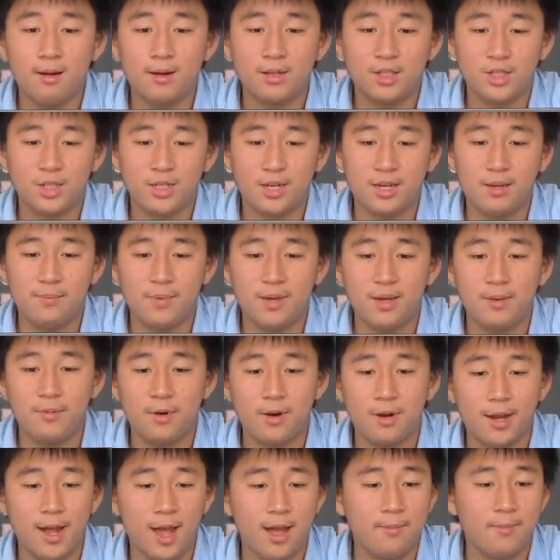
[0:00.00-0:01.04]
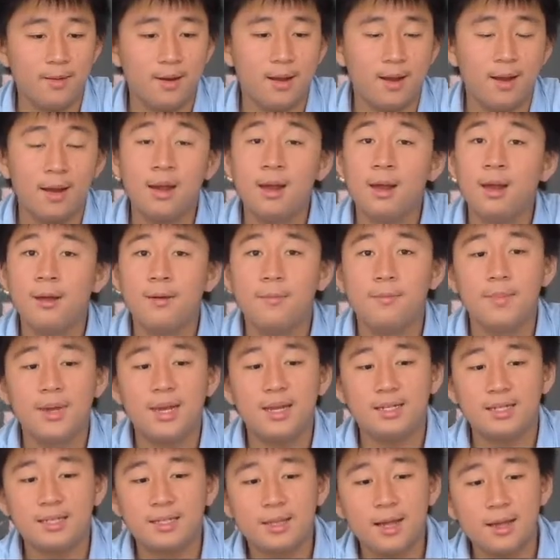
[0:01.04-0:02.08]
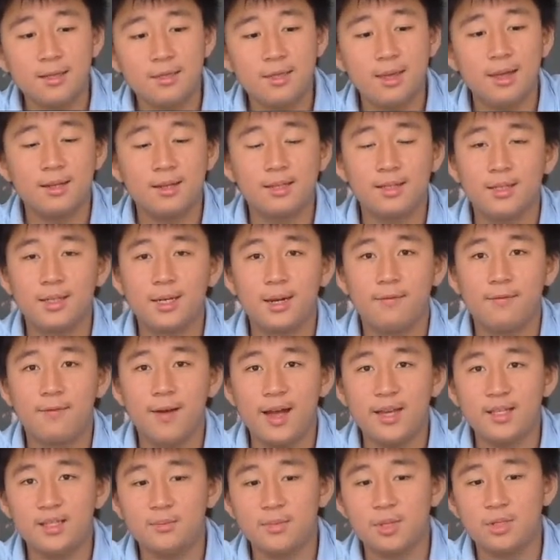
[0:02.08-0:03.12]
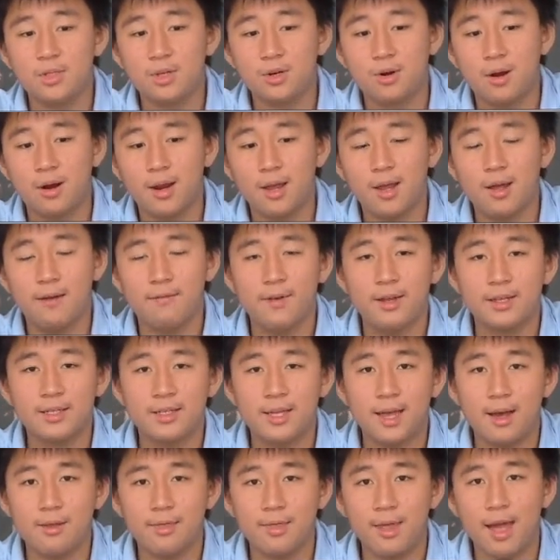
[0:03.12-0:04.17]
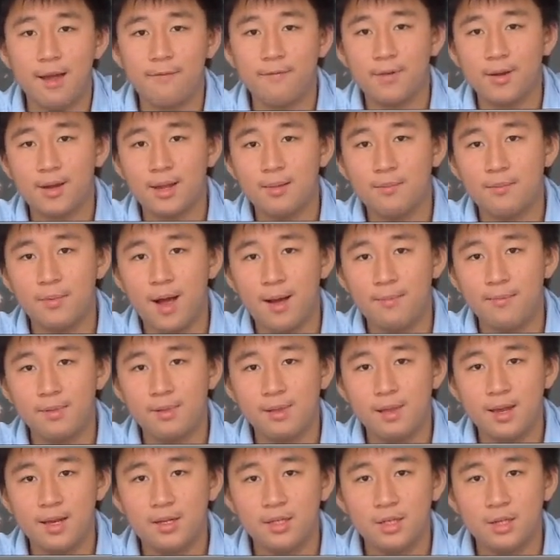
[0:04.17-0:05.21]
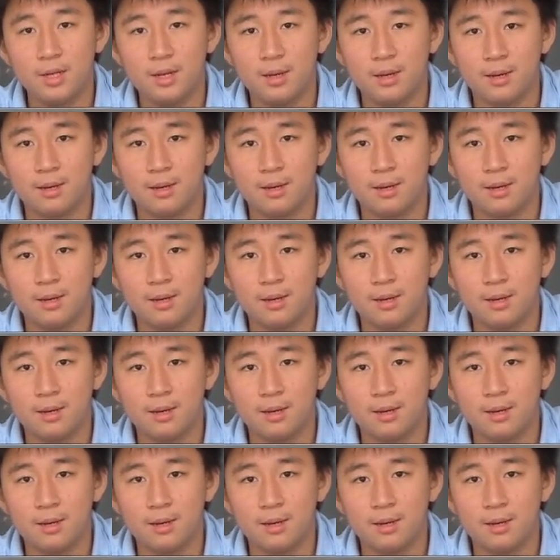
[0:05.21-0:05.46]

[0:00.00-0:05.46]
GDP per capita means nothing to the vast majority of the South African population.